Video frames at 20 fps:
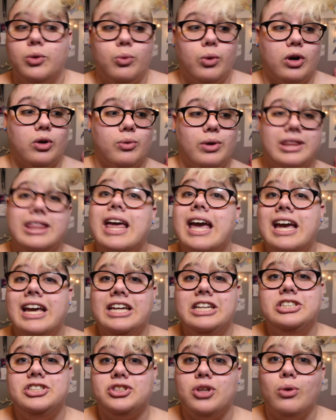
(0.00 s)
to work with.
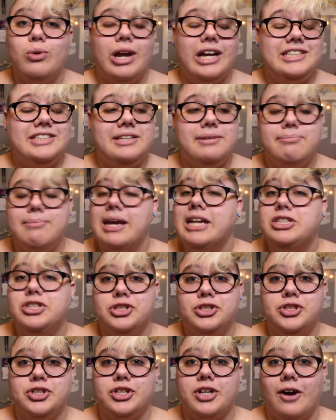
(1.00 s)
He's so nice. He makes
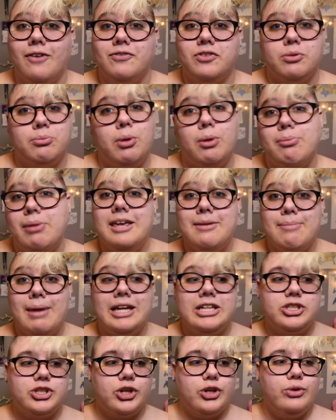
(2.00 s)
sure you're comfortable. He
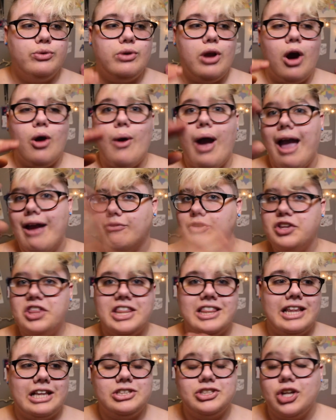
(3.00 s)
makes sure you know
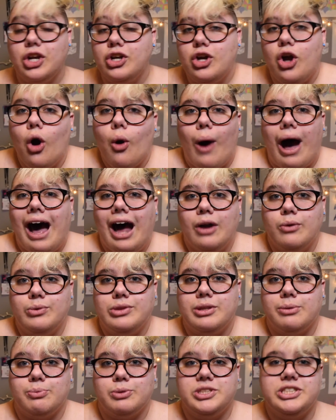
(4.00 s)
everything that's going to go on
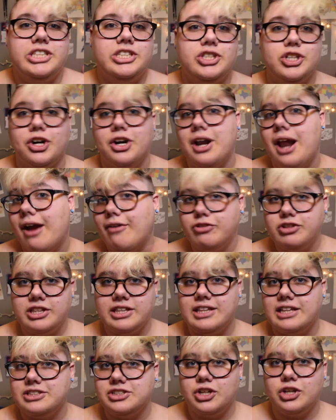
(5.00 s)
with the procedure and
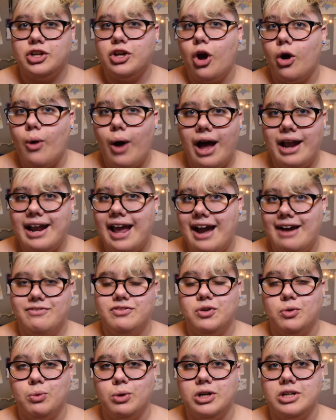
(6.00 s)
everything that's going to go on
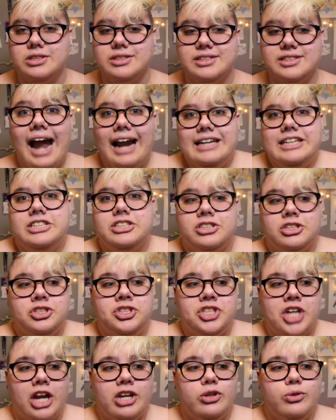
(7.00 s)
afterwards. And he's a
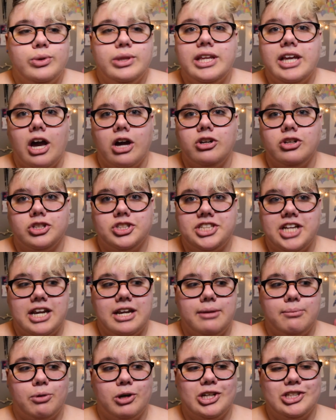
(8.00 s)
genuinely
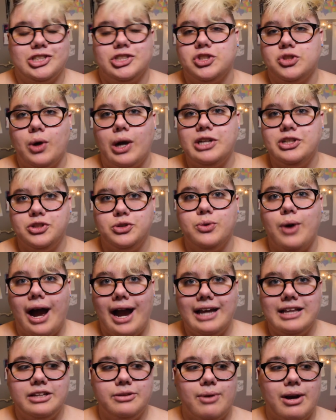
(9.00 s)
understanding person, so I do
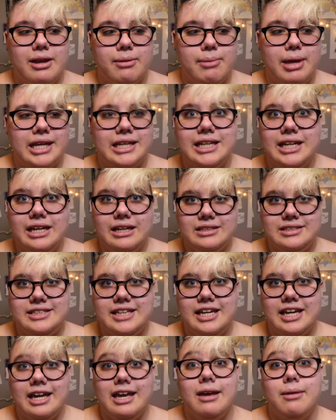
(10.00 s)
highly recommend
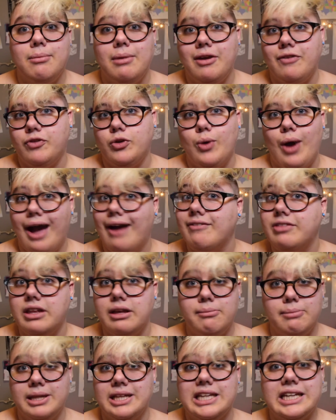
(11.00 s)
seeing him if you have
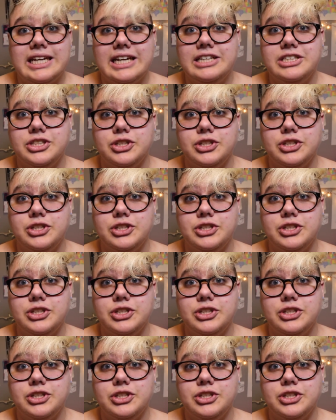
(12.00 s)
the ability